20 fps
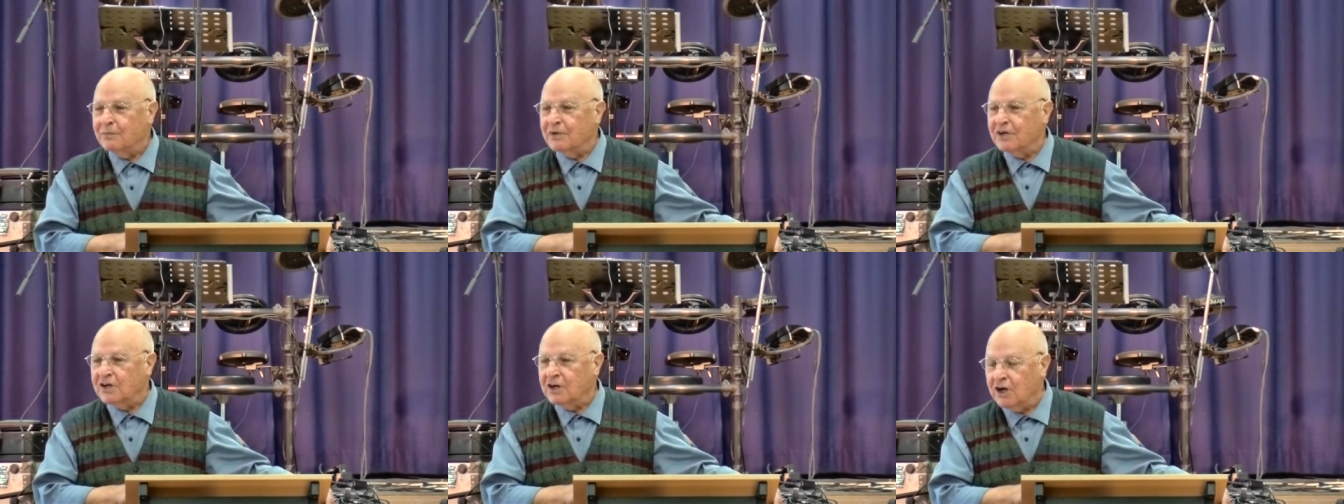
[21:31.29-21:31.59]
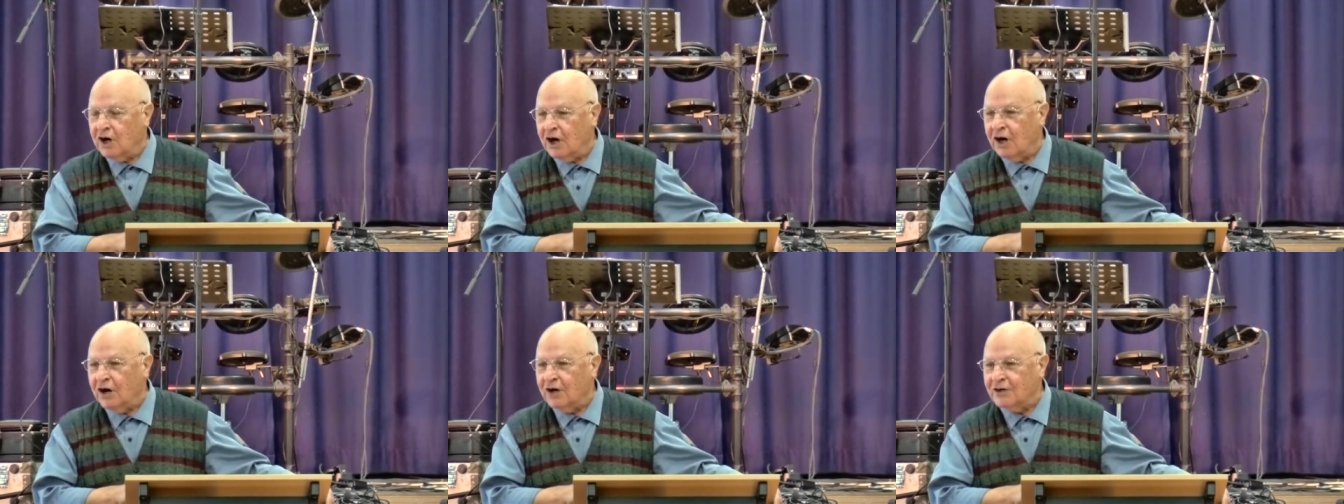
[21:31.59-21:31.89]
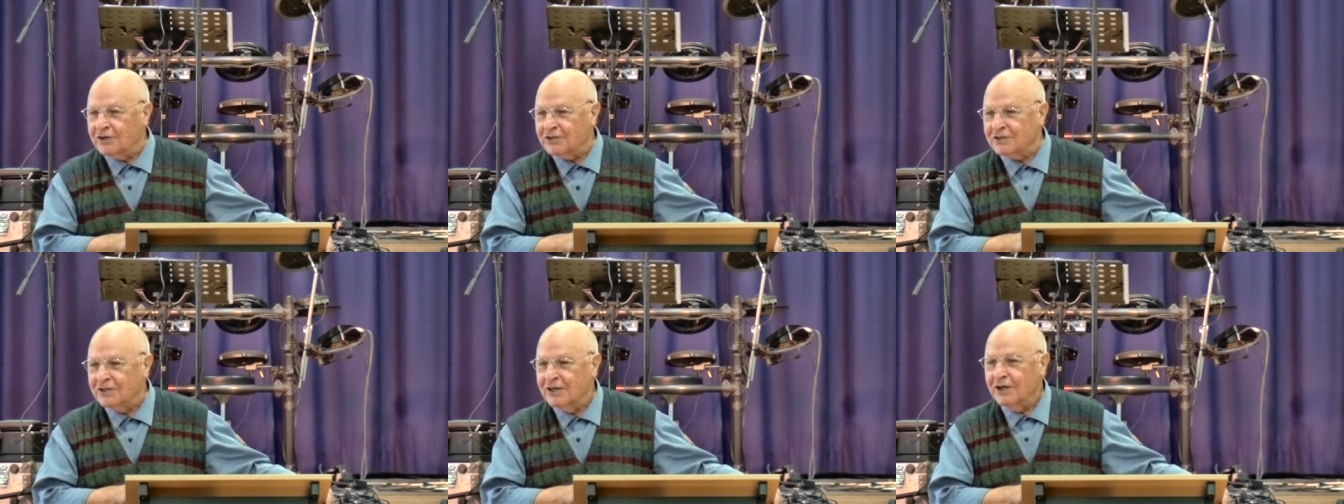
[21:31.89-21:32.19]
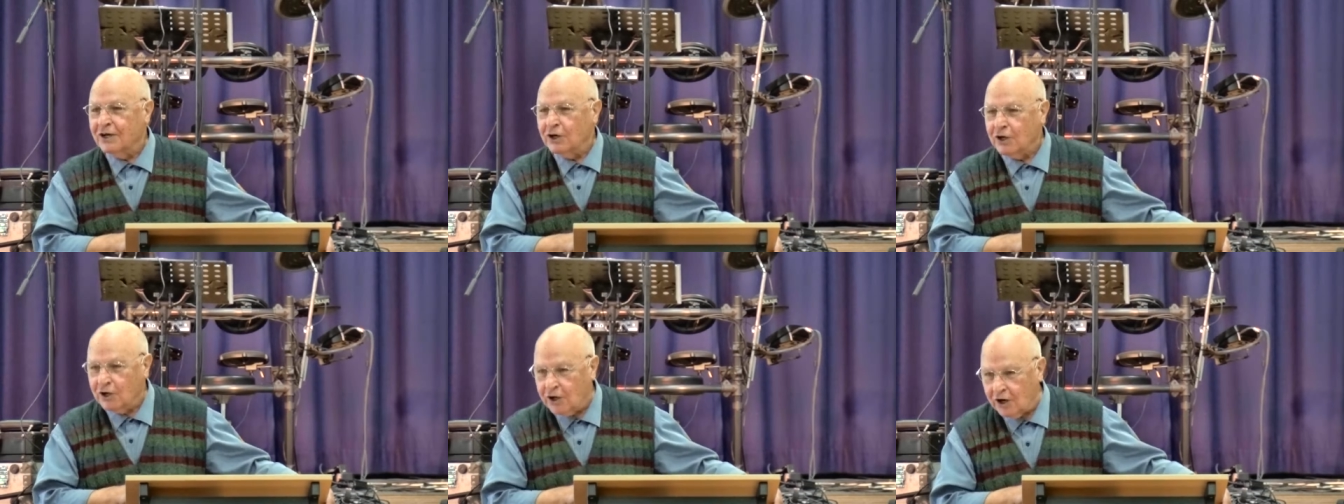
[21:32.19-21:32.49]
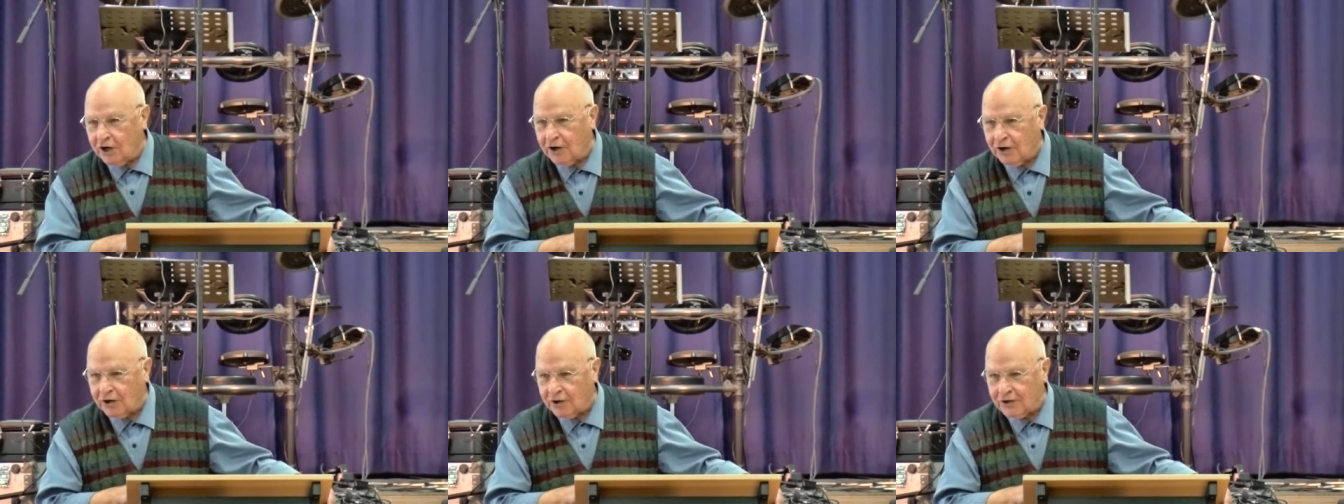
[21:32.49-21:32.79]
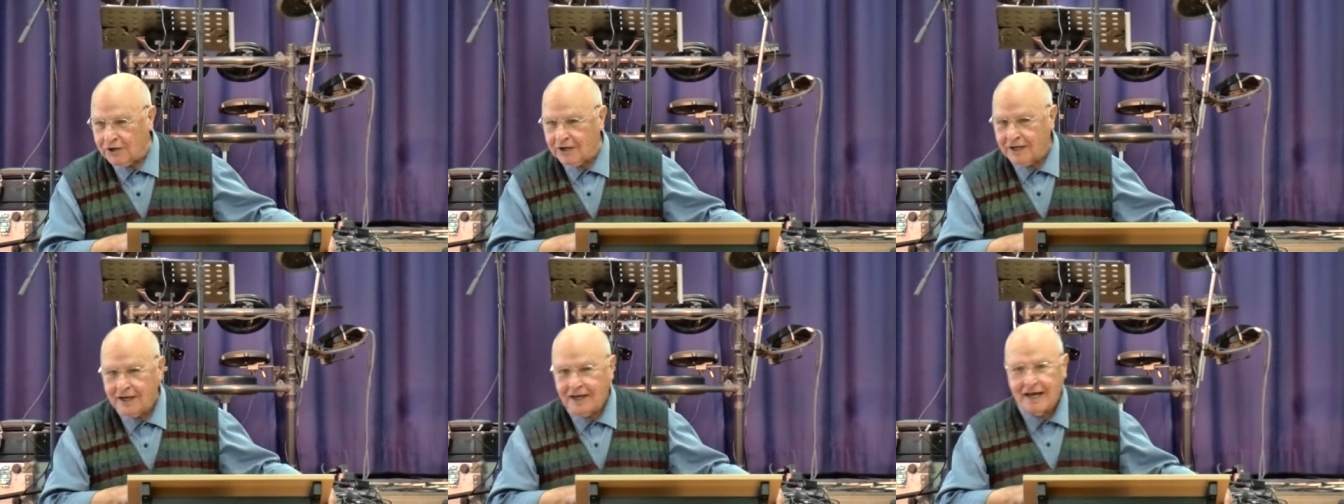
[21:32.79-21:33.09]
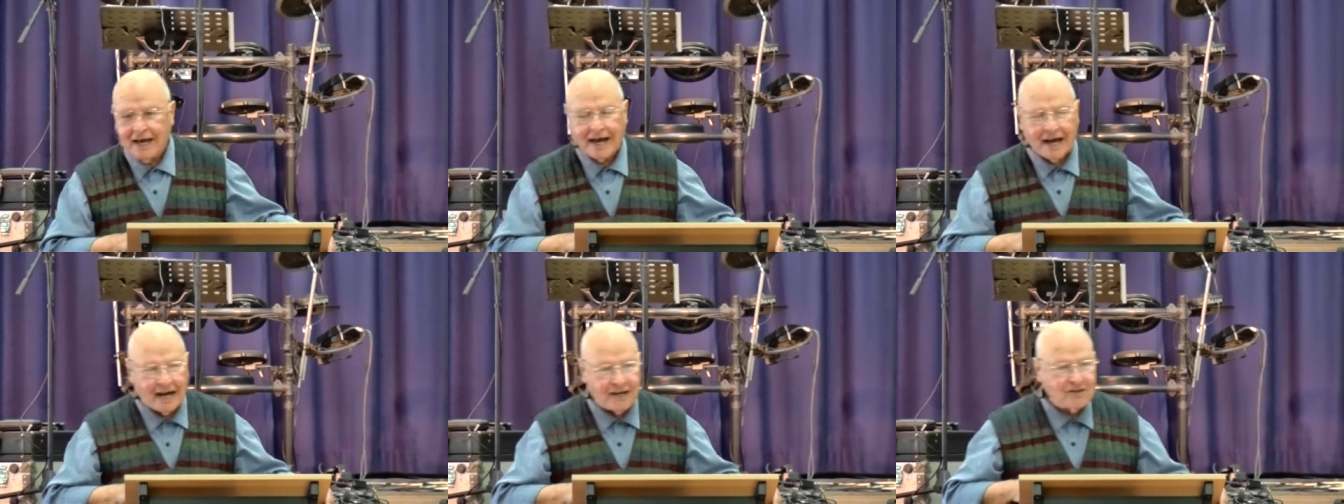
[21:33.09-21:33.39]
because God
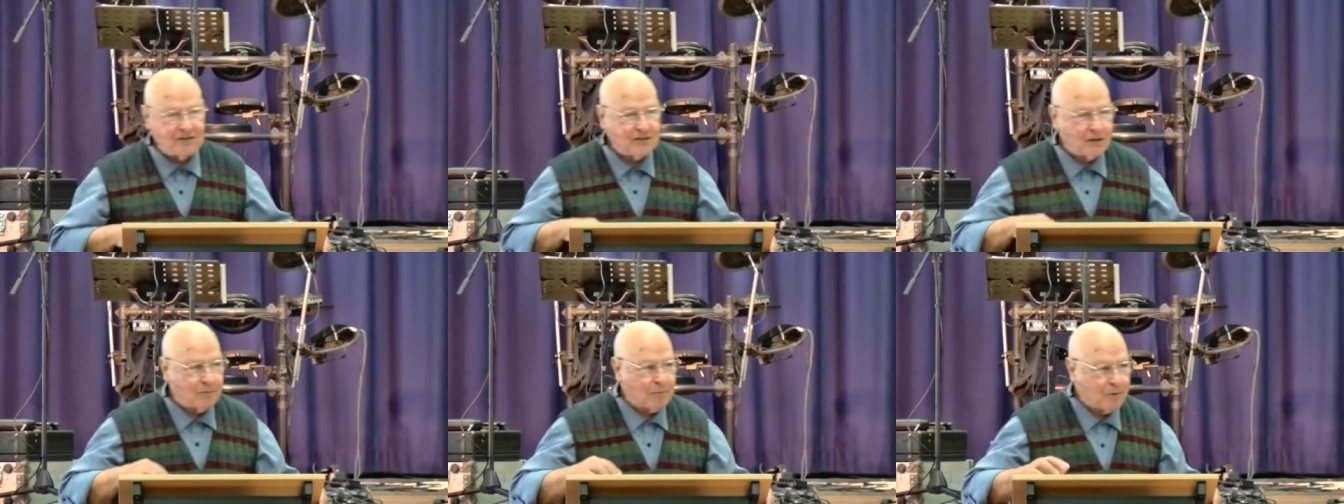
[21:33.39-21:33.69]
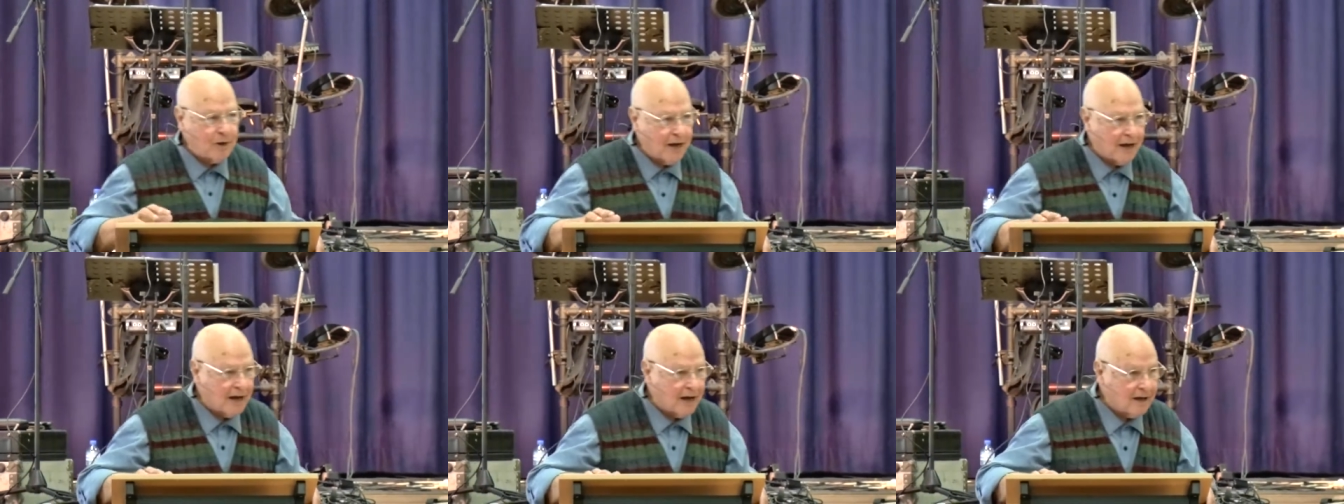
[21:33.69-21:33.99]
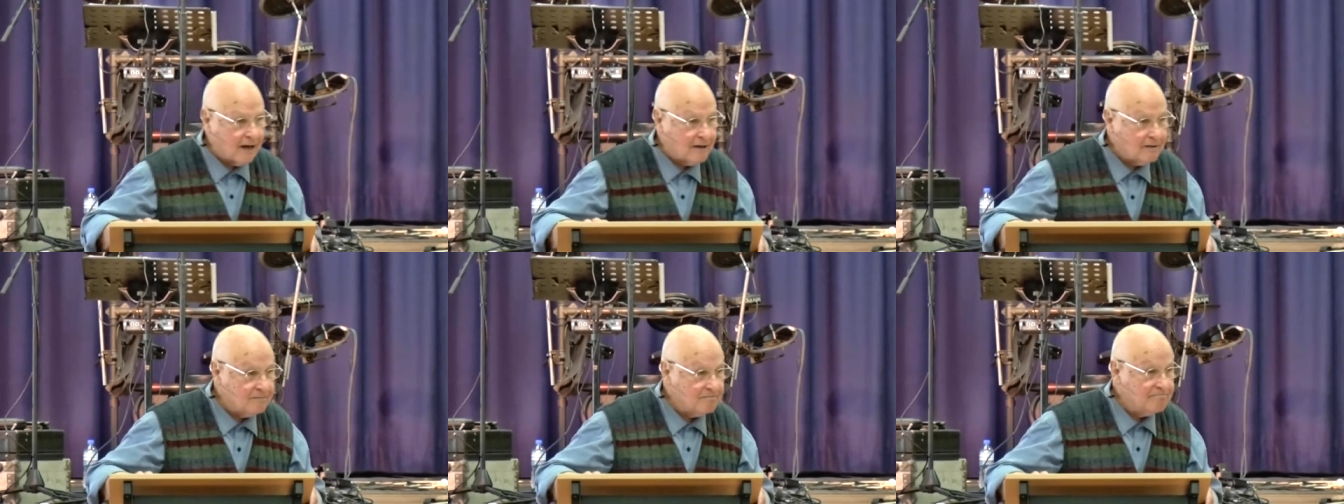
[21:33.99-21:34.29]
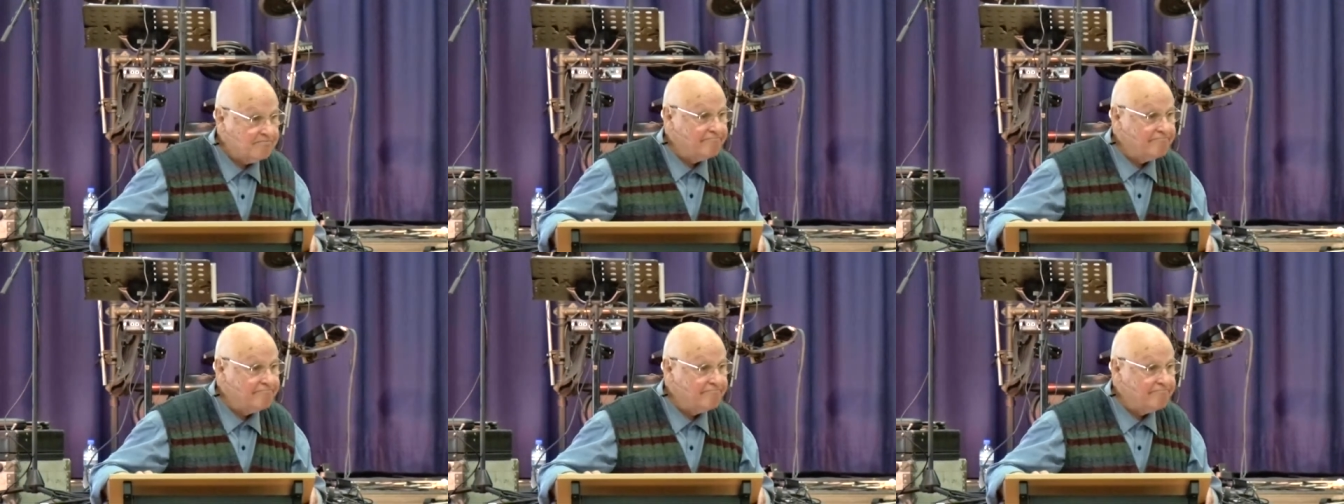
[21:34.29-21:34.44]
answered prayer.